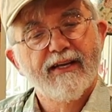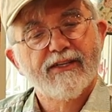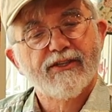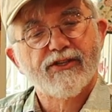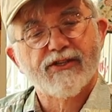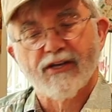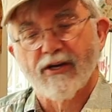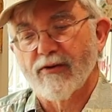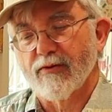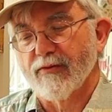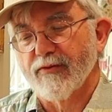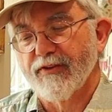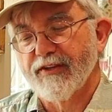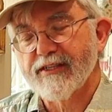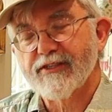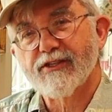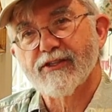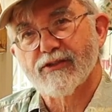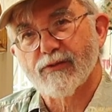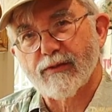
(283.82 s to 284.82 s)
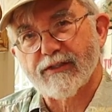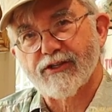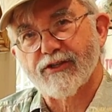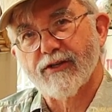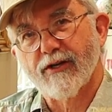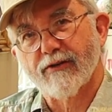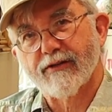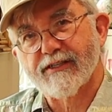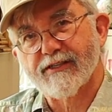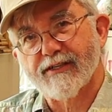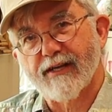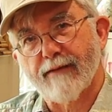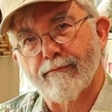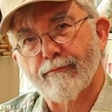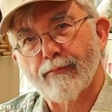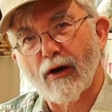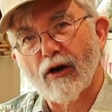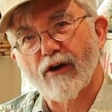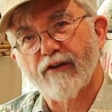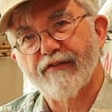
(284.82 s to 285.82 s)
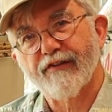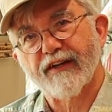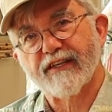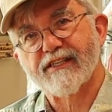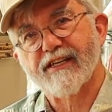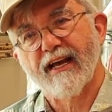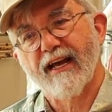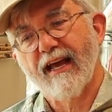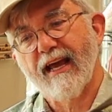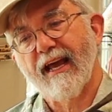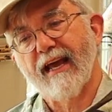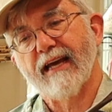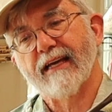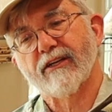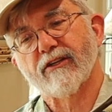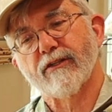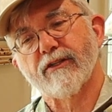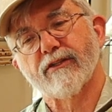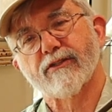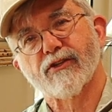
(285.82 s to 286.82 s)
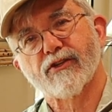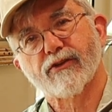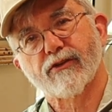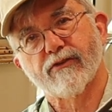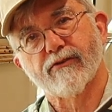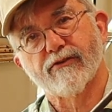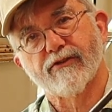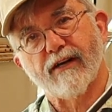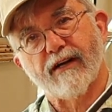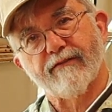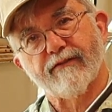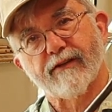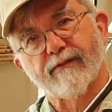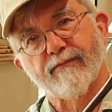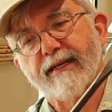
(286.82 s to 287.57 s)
So this is what's known as a perfect handle screwdriver.